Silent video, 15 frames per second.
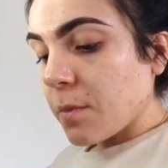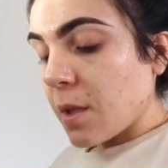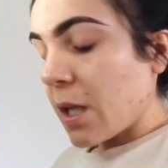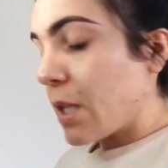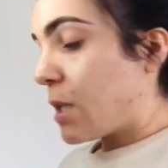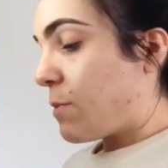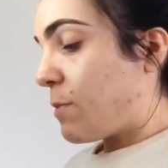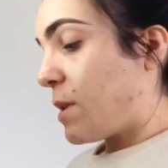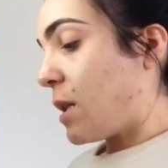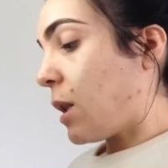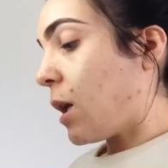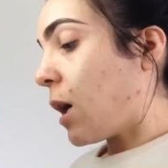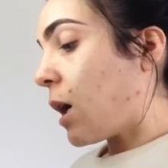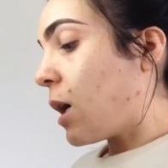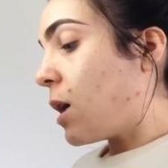it's been a
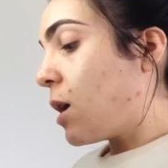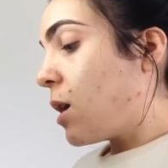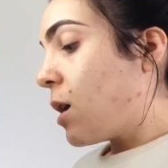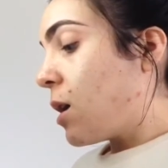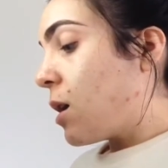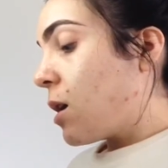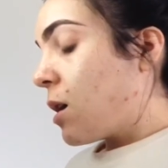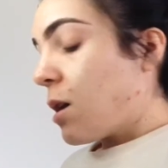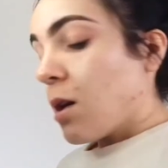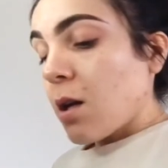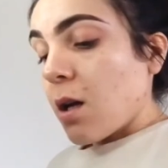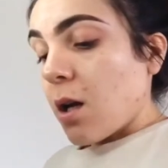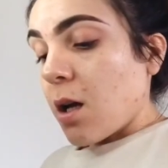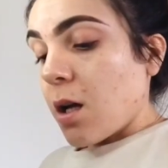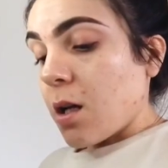lot.
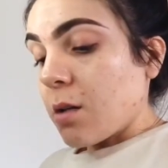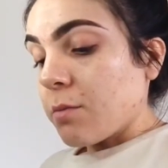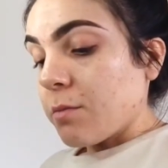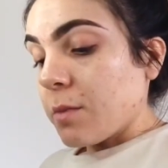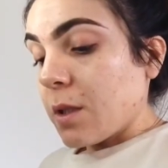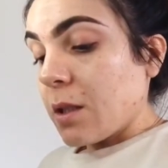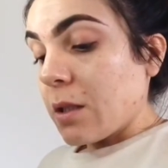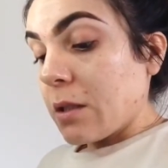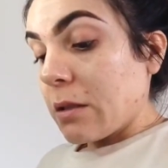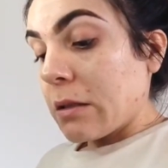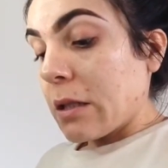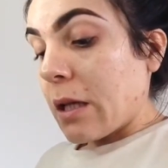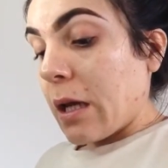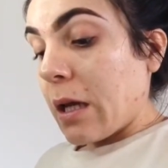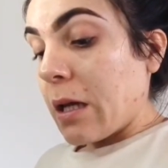Um, it,
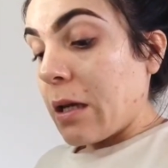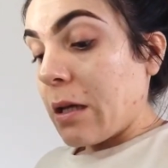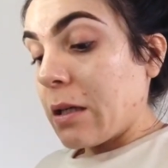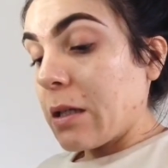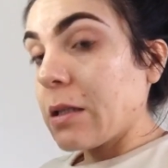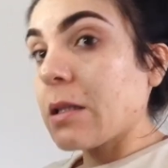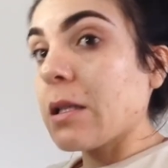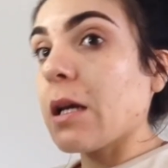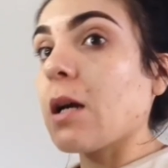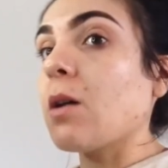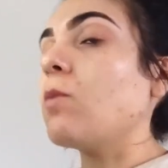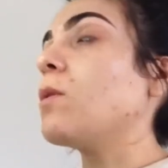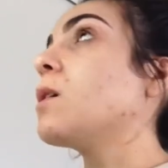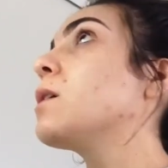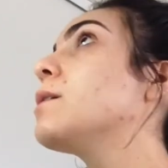today it is now,
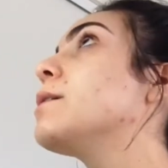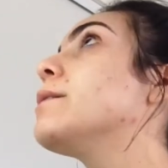what,